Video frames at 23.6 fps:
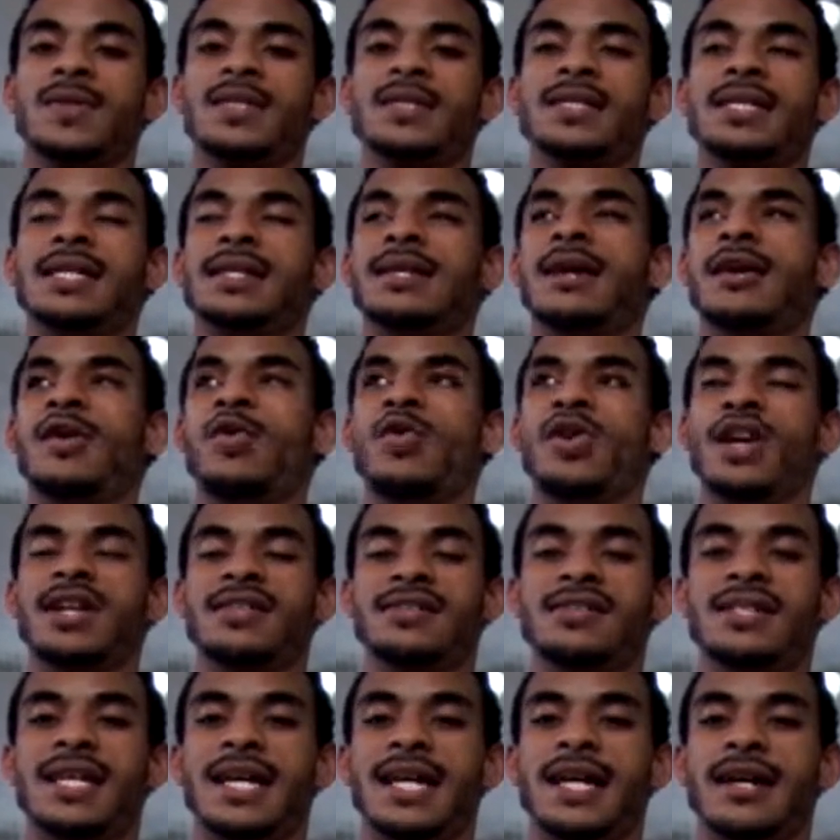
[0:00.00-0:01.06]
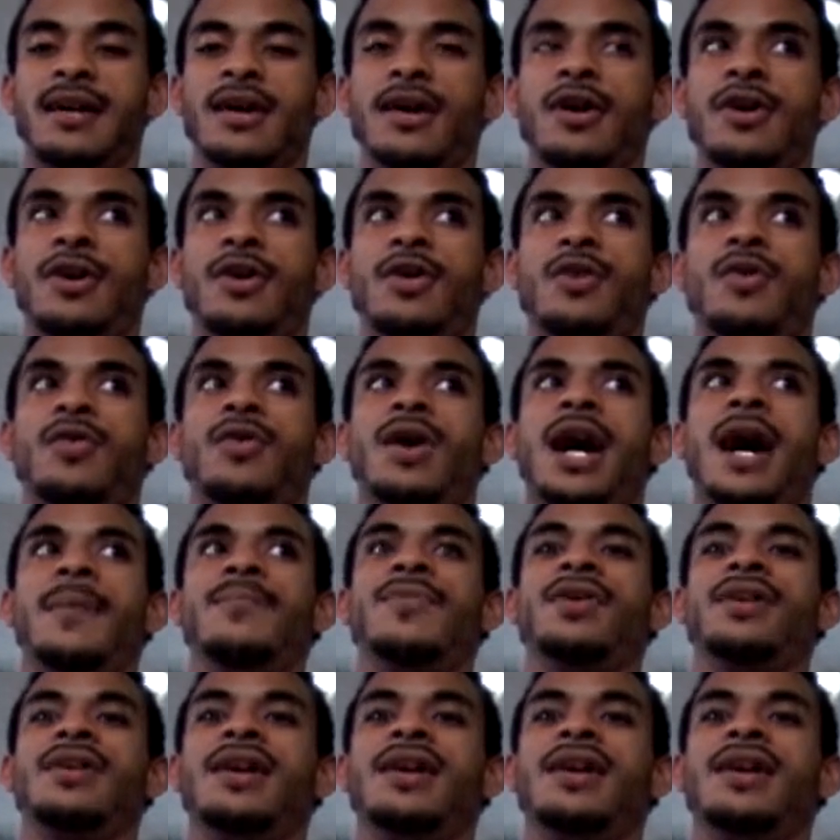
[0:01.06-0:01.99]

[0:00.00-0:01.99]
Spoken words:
We see Kaguya saying, "Oh, I'm the